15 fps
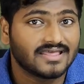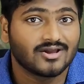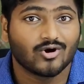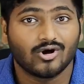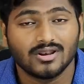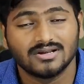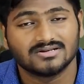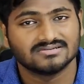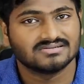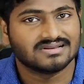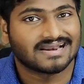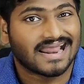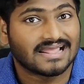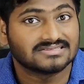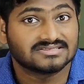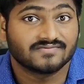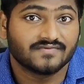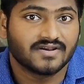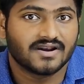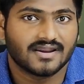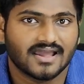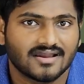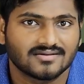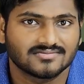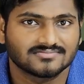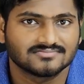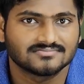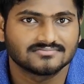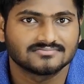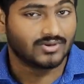they call it ransomware attack.
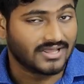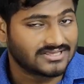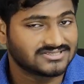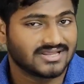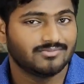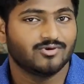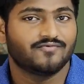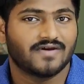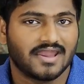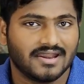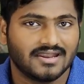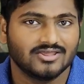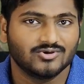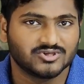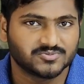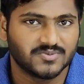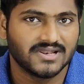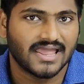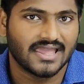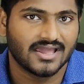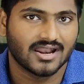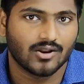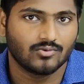So next time you find a USB lying